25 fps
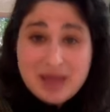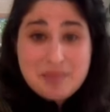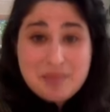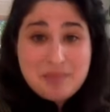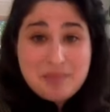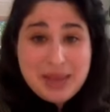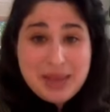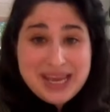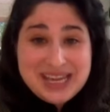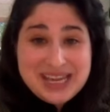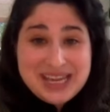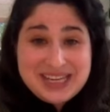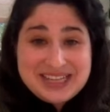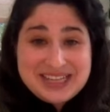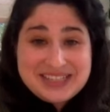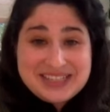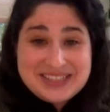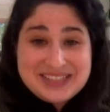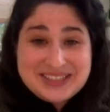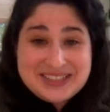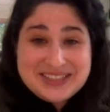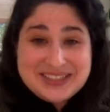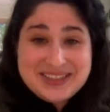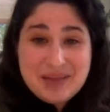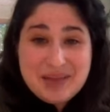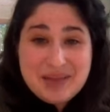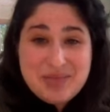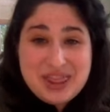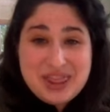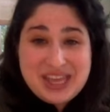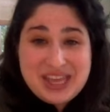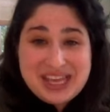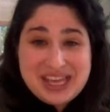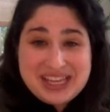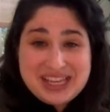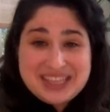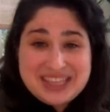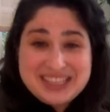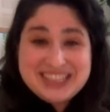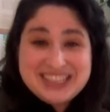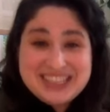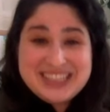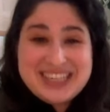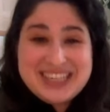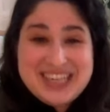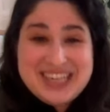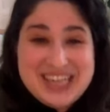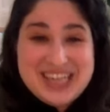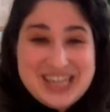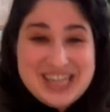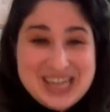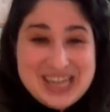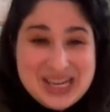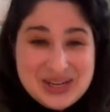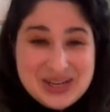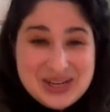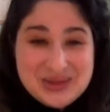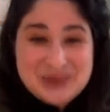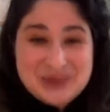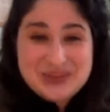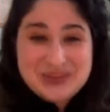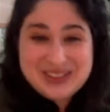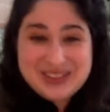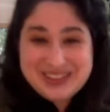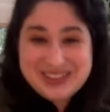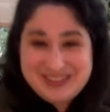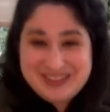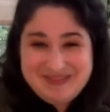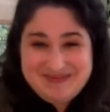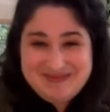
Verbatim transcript: make it into something new.